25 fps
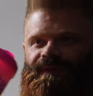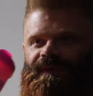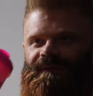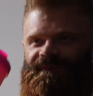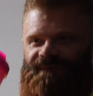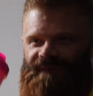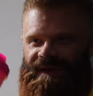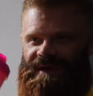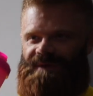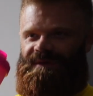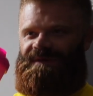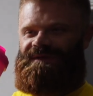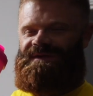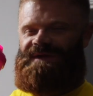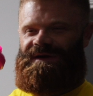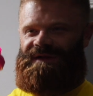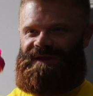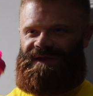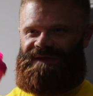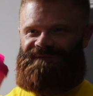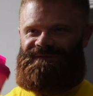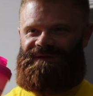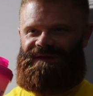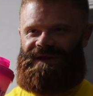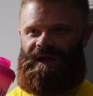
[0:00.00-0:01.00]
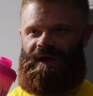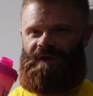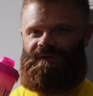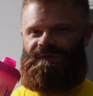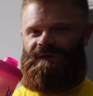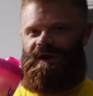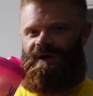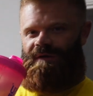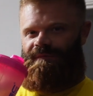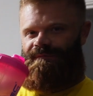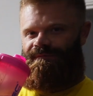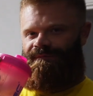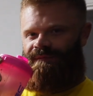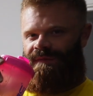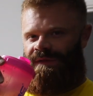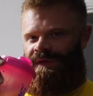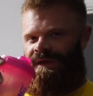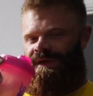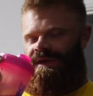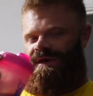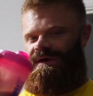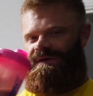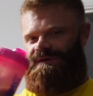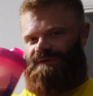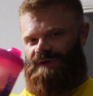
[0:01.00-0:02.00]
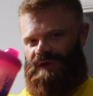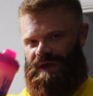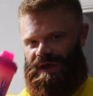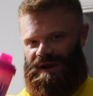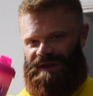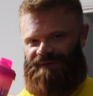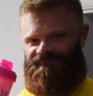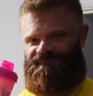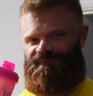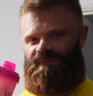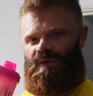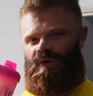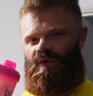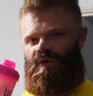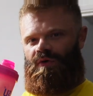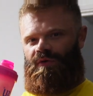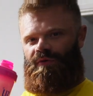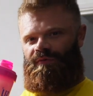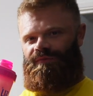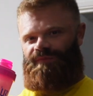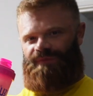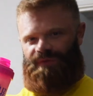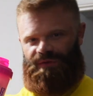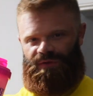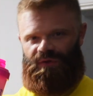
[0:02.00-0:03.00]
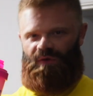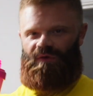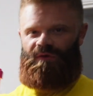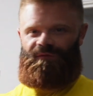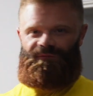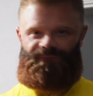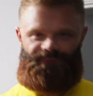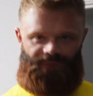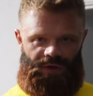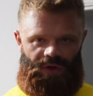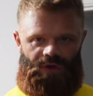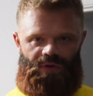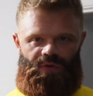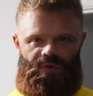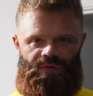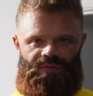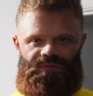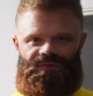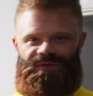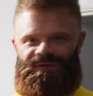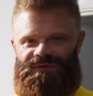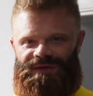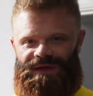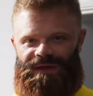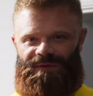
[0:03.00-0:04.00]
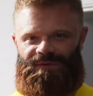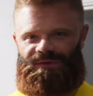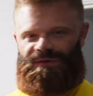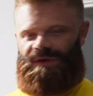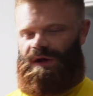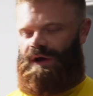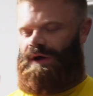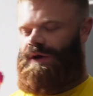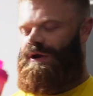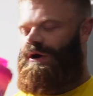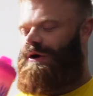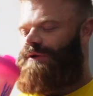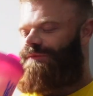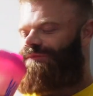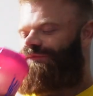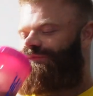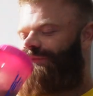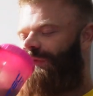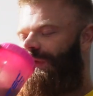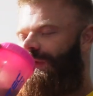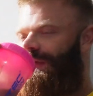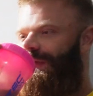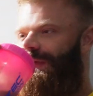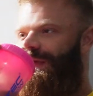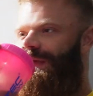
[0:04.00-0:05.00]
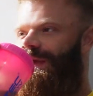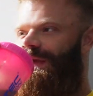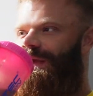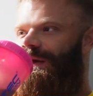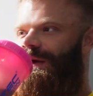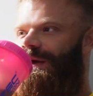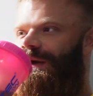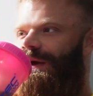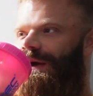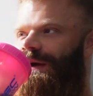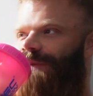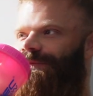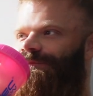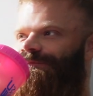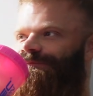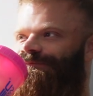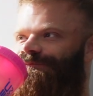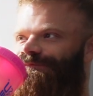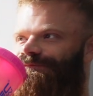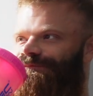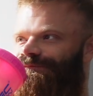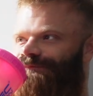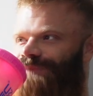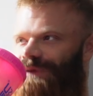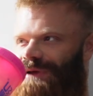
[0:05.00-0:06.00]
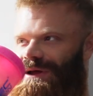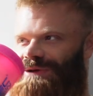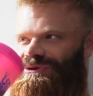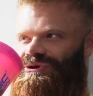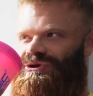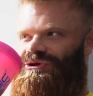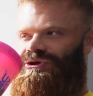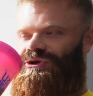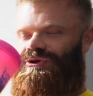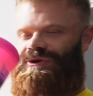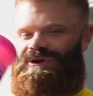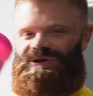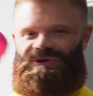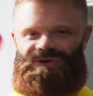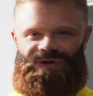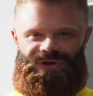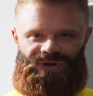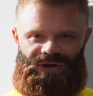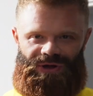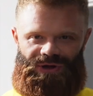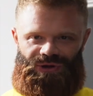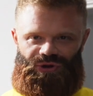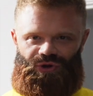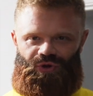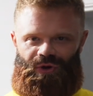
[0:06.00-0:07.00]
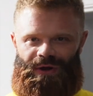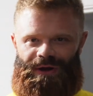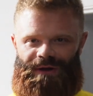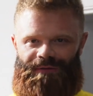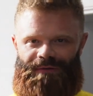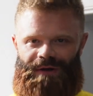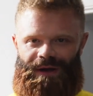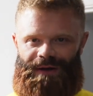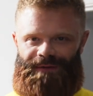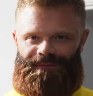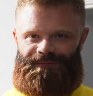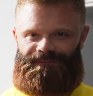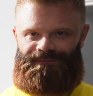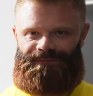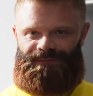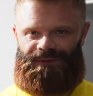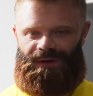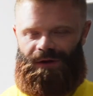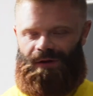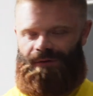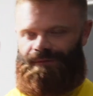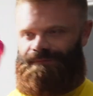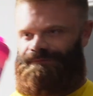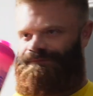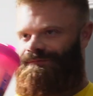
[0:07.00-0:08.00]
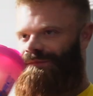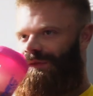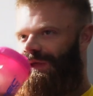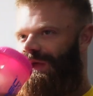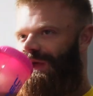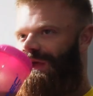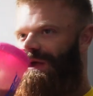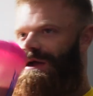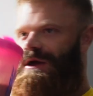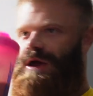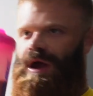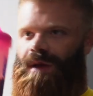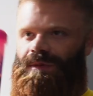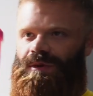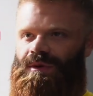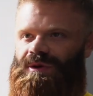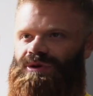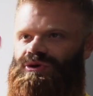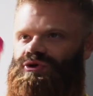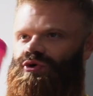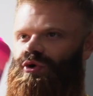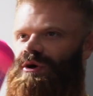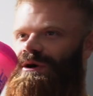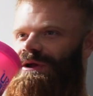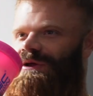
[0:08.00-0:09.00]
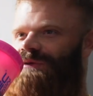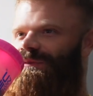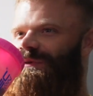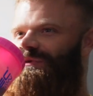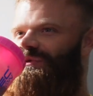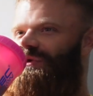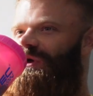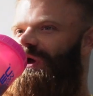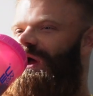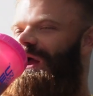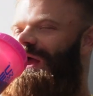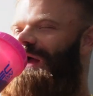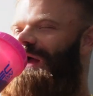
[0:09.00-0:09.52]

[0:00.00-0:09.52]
the frequency of these videos up, so you can have more sort of view and see what's going on. But I just do this because I enjoy it, right? So, hope you enjoyed it as much as I